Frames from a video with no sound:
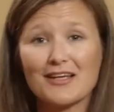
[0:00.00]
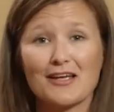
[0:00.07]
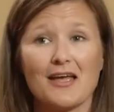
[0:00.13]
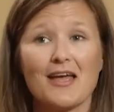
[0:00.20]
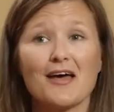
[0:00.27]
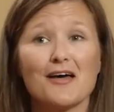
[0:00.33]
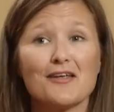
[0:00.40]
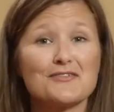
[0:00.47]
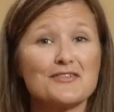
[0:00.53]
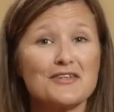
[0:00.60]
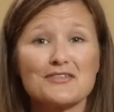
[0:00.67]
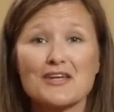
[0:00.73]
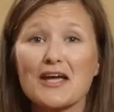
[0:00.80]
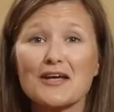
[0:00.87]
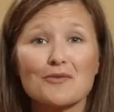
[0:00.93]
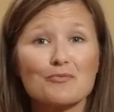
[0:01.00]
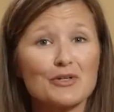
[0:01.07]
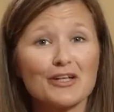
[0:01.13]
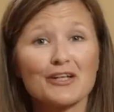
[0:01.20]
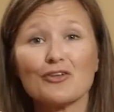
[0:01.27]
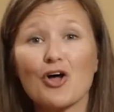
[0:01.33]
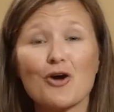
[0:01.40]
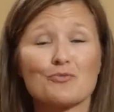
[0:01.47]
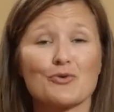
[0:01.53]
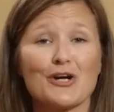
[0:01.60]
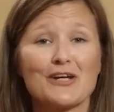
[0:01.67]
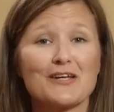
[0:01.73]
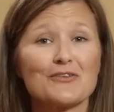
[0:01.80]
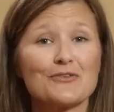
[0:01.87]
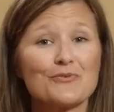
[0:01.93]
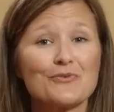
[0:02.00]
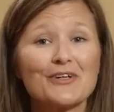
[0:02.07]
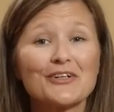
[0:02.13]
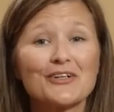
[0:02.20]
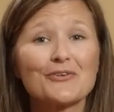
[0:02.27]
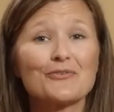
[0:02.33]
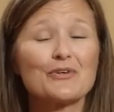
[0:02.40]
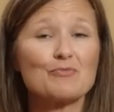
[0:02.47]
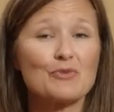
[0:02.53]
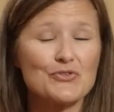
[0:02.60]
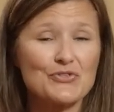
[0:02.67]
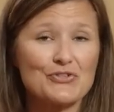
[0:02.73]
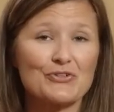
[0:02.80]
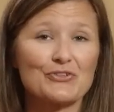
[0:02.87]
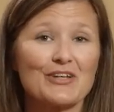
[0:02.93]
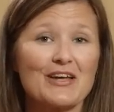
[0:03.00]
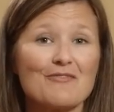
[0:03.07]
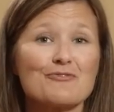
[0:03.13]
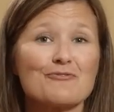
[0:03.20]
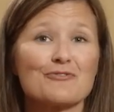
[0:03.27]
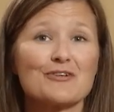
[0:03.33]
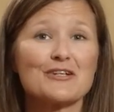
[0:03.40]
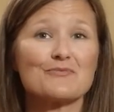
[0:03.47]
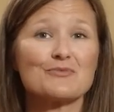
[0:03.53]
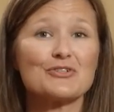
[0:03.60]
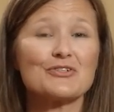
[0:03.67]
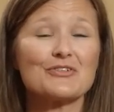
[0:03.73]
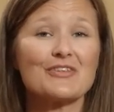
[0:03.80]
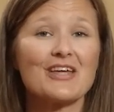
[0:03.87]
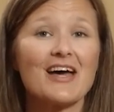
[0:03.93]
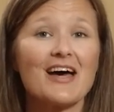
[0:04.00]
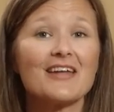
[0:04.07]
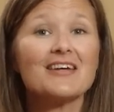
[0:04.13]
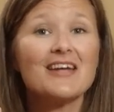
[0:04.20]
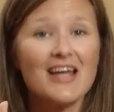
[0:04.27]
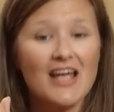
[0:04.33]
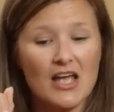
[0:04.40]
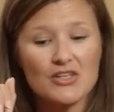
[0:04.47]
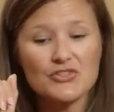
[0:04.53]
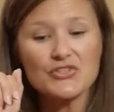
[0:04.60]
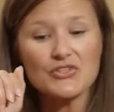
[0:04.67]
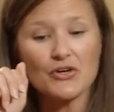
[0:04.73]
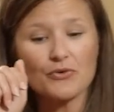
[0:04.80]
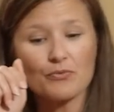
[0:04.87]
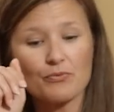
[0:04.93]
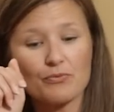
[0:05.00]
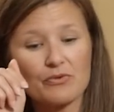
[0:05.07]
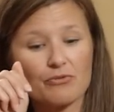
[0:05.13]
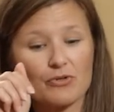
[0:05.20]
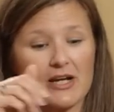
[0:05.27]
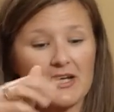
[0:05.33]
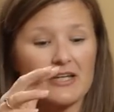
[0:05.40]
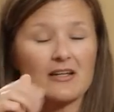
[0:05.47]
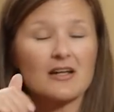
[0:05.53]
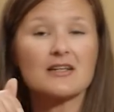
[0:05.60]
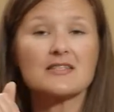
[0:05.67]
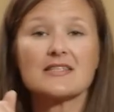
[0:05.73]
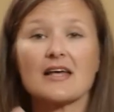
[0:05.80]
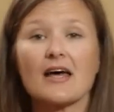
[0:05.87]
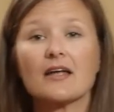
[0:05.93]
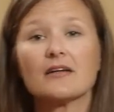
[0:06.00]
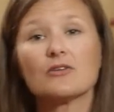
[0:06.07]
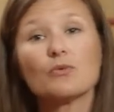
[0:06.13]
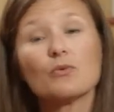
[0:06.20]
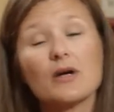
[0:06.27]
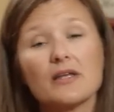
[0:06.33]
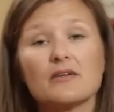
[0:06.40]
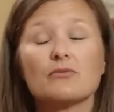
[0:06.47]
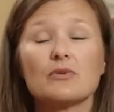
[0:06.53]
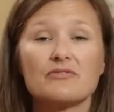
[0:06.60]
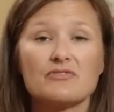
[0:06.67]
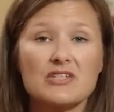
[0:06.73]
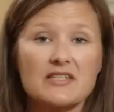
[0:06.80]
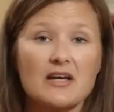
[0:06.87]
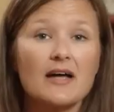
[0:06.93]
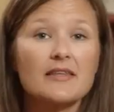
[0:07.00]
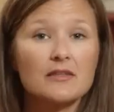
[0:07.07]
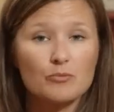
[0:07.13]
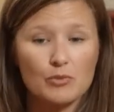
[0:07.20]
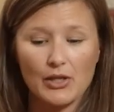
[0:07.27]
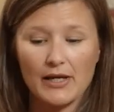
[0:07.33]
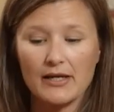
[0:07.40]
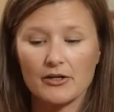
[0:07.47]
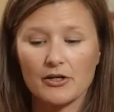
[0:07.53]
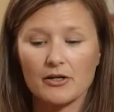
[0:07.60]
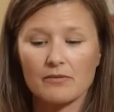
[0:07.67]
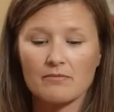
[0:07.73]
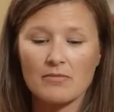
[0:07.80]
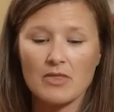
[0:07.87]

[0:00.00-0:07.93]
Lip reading: and take a big long break in the winter, we most certainly have the freedom to do that. And so we've recognized that in the way that we've designed the planner.